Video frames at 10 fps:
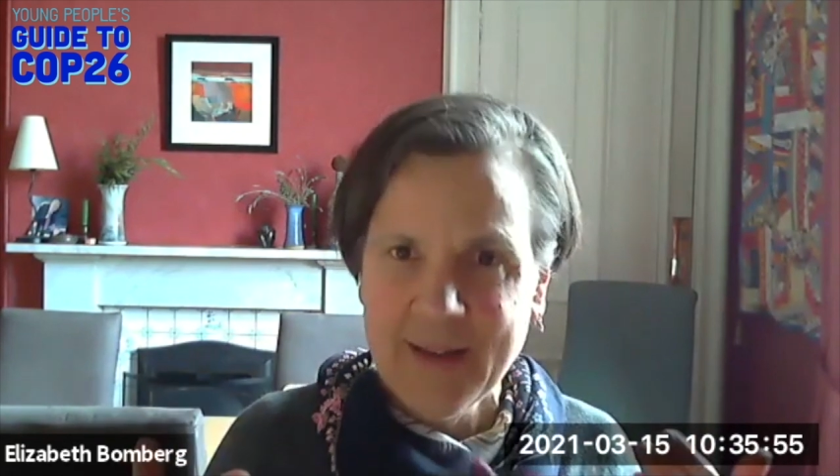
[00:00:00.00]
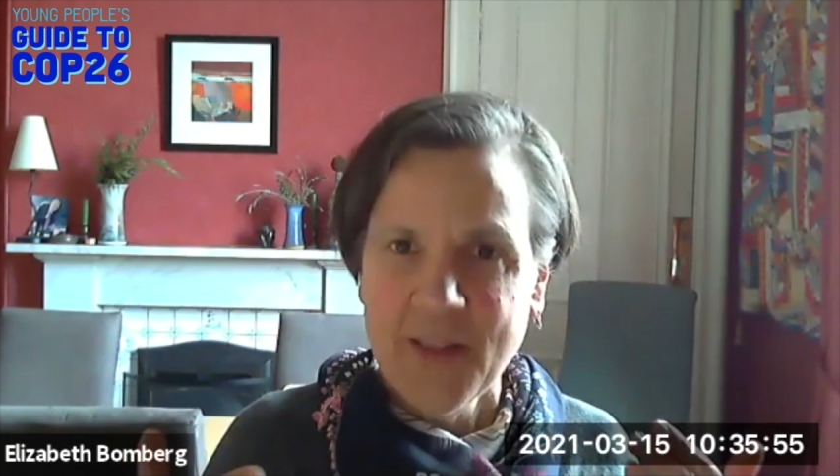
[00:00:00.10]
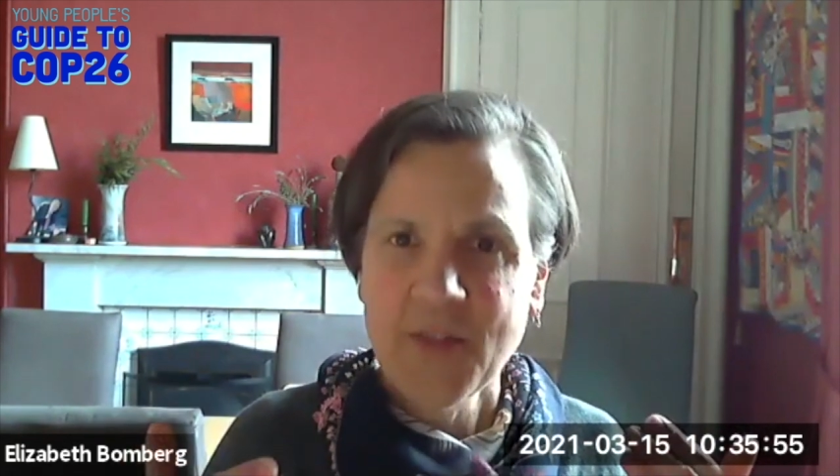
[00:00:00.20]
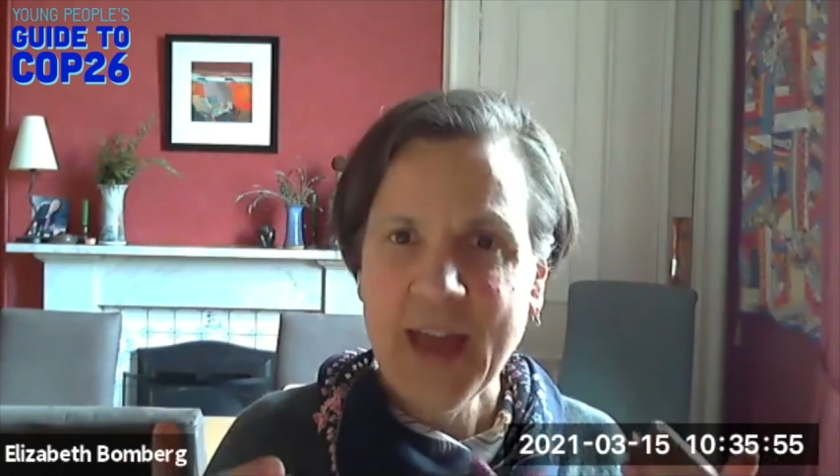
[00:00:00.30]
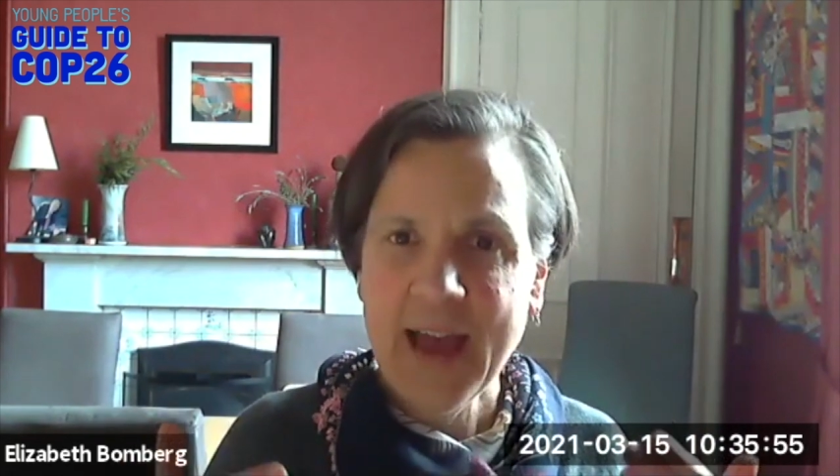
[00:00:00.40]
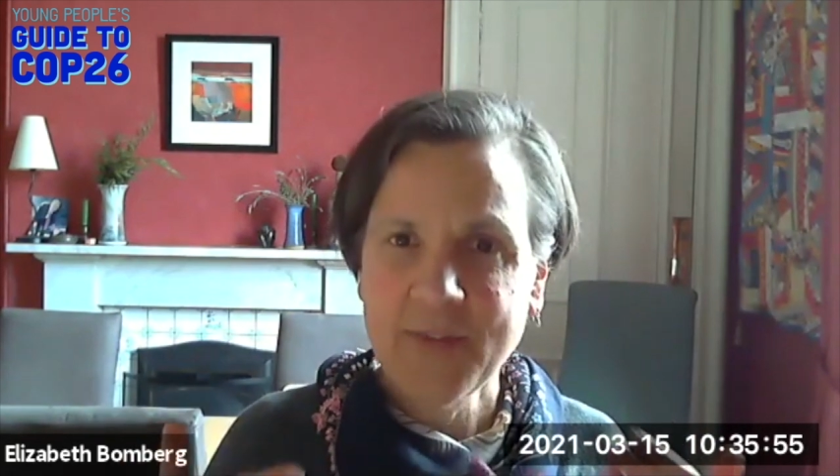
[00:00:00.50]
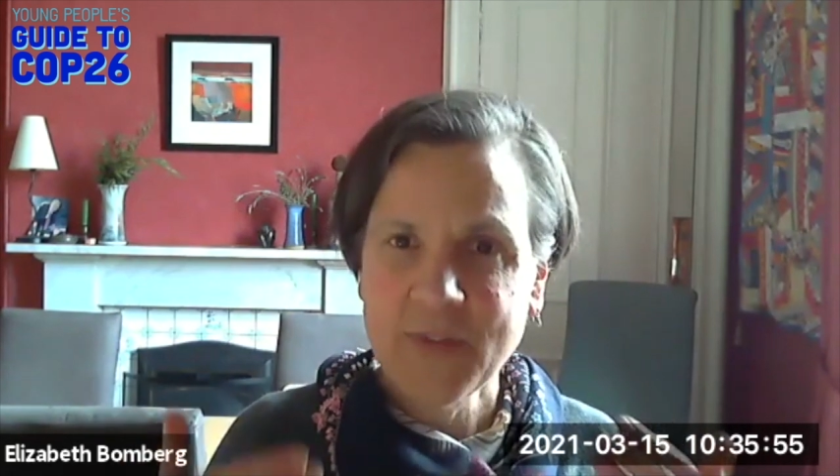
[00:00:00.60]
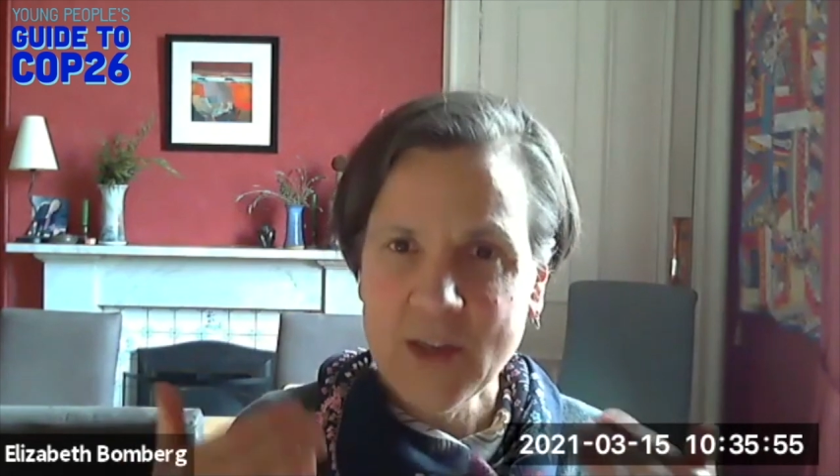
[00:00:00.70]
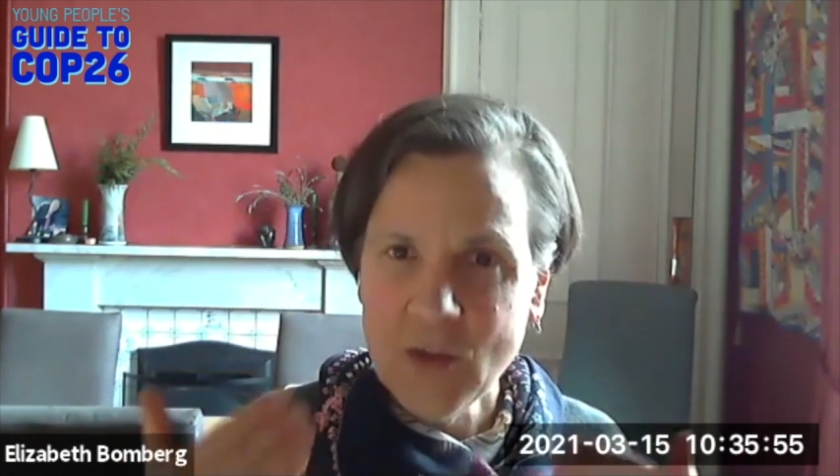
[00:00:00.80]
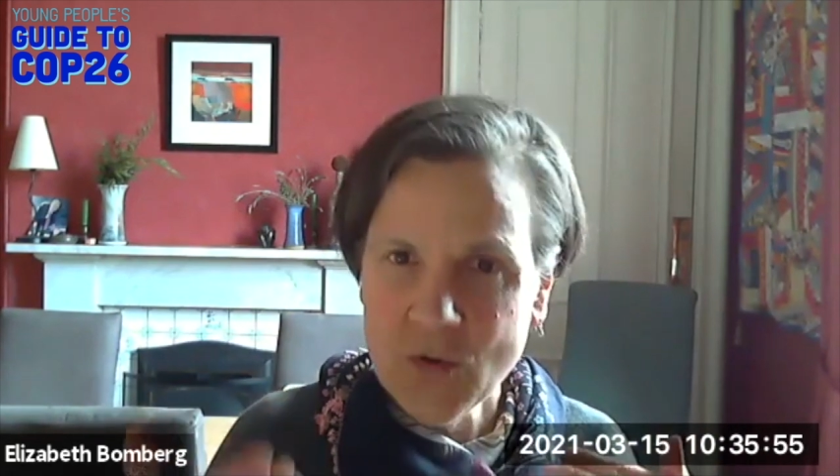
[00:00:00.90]
that the
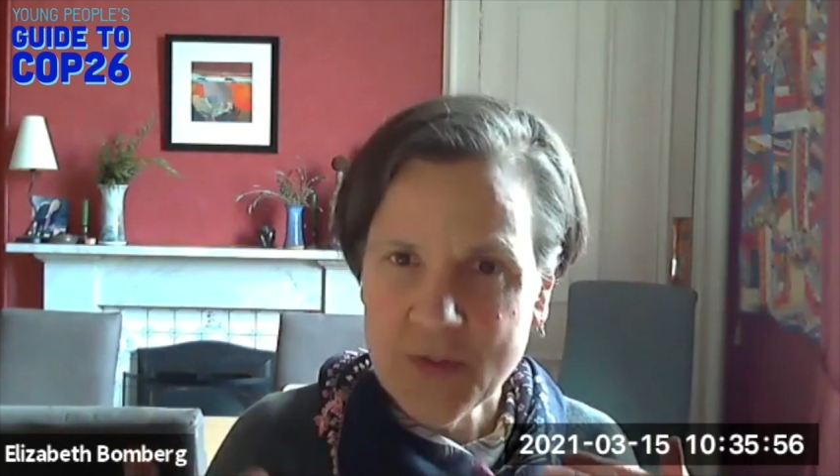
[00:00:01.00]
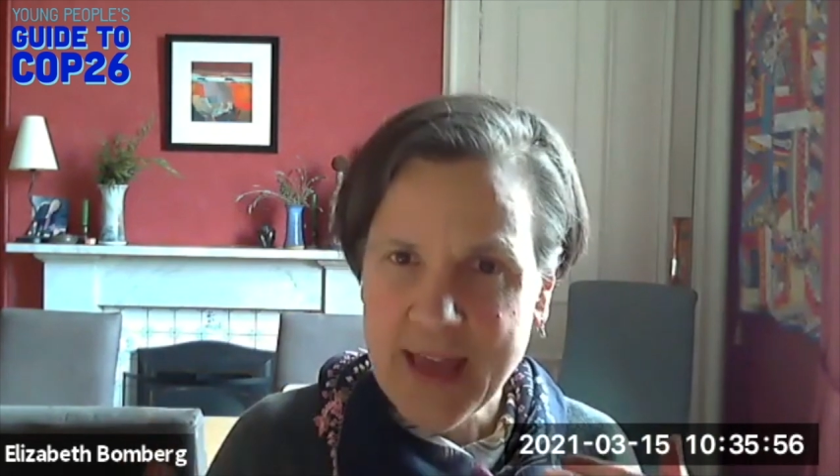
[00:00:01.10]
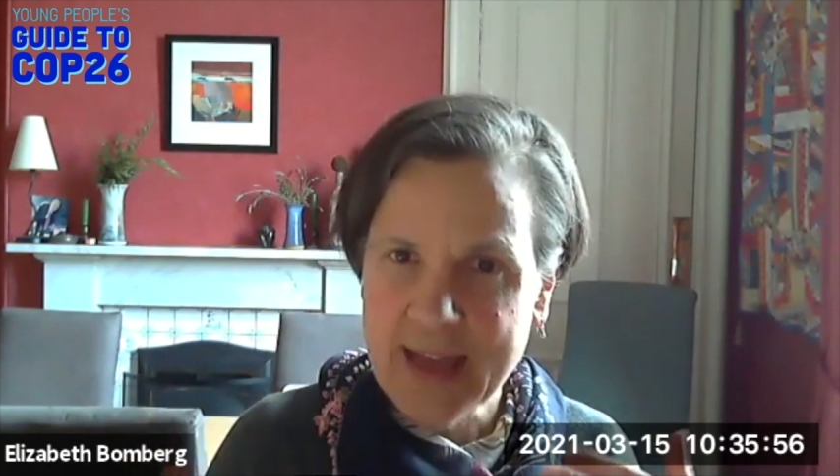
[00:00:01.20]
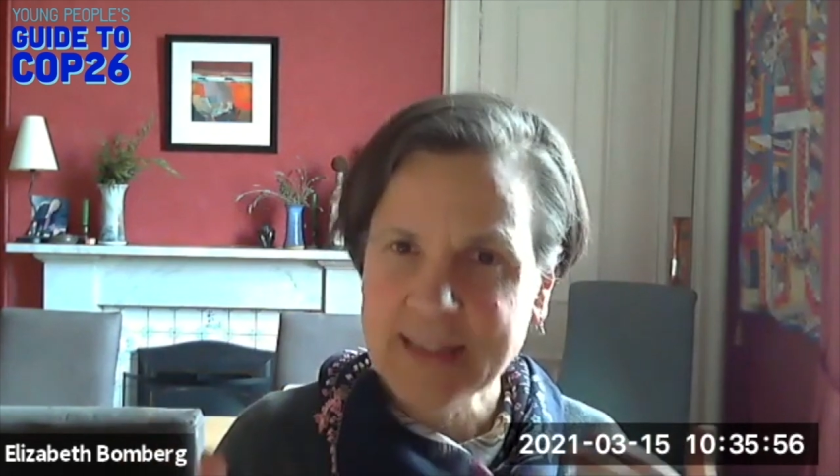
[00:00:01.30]
youth has,